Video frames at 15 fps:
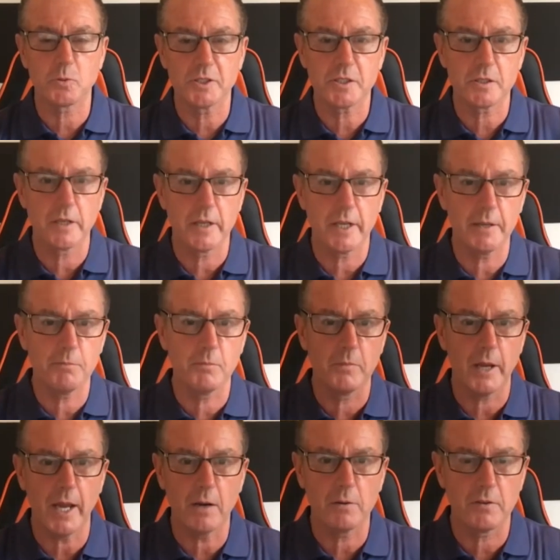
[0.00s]
was him
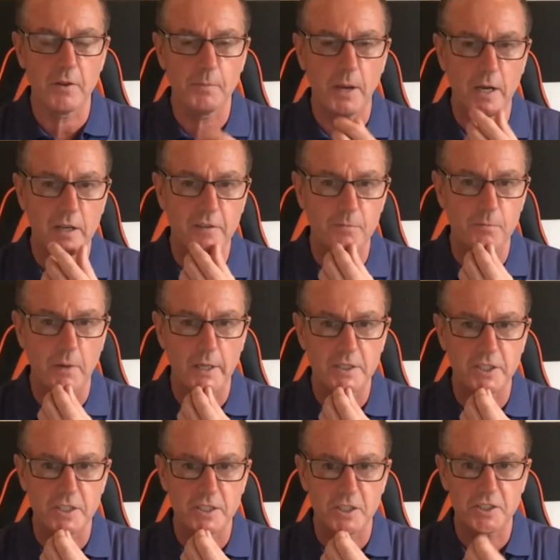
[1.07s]
out of the back of
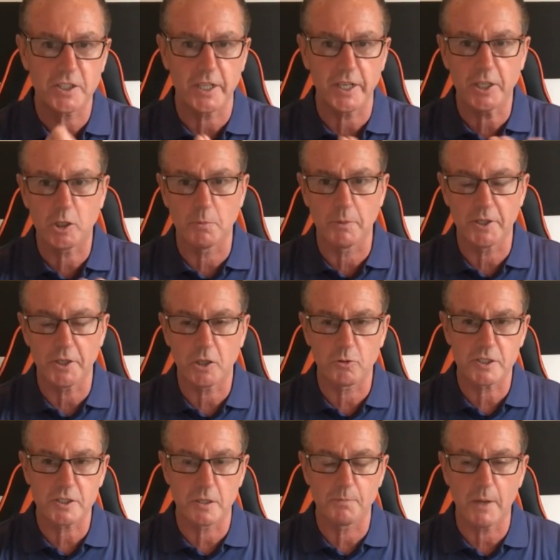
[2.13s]
Manchester City coming to
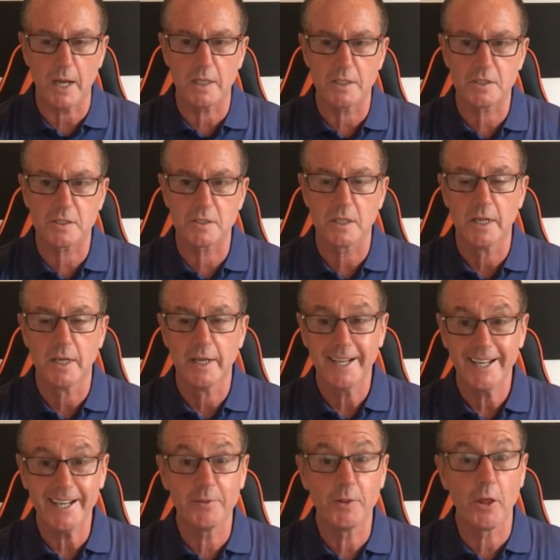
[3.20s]
Crystal Palace
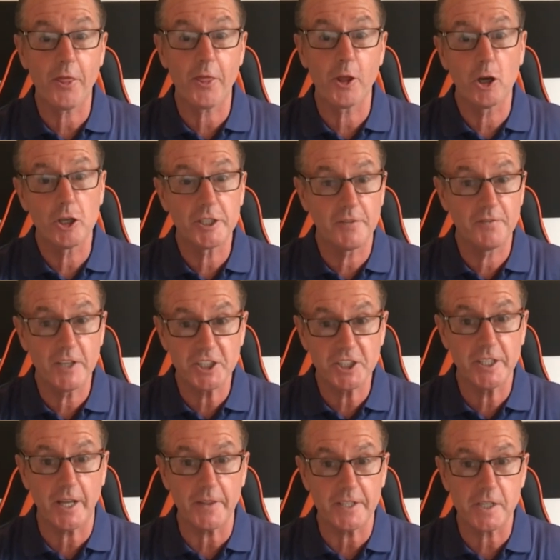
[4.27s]
in the 3rd
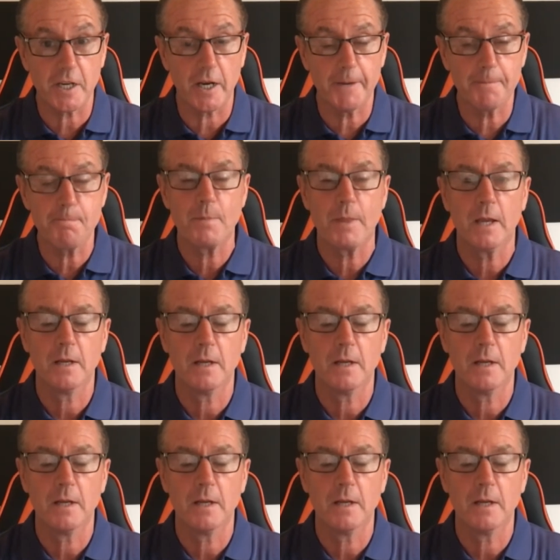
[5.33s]
division at the time.